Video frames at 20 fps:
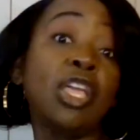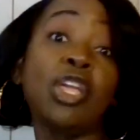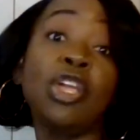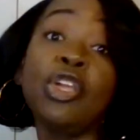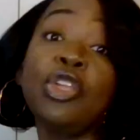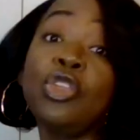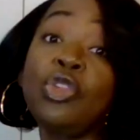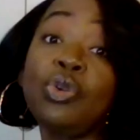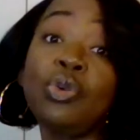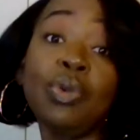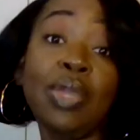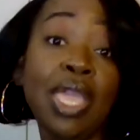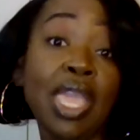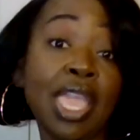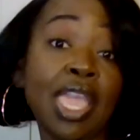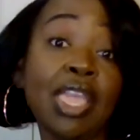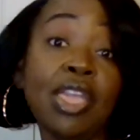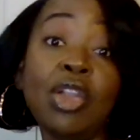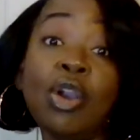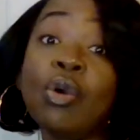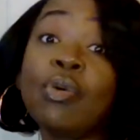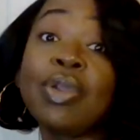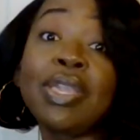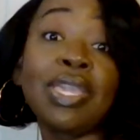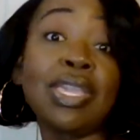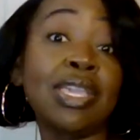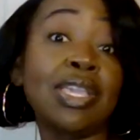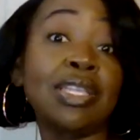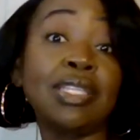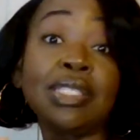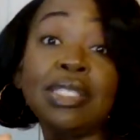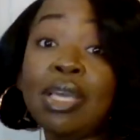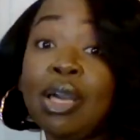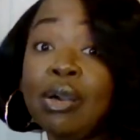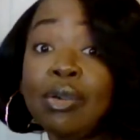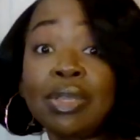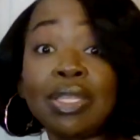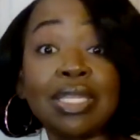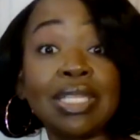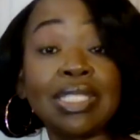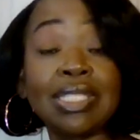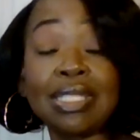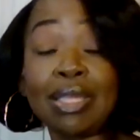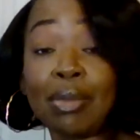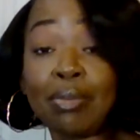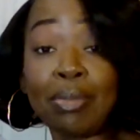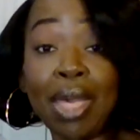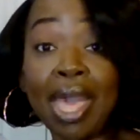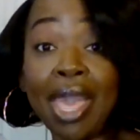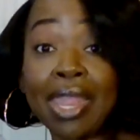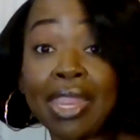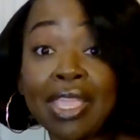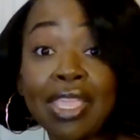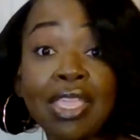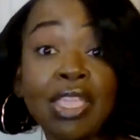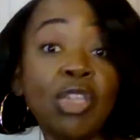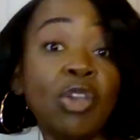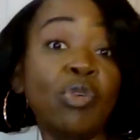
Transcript: You can't go in talking to somebody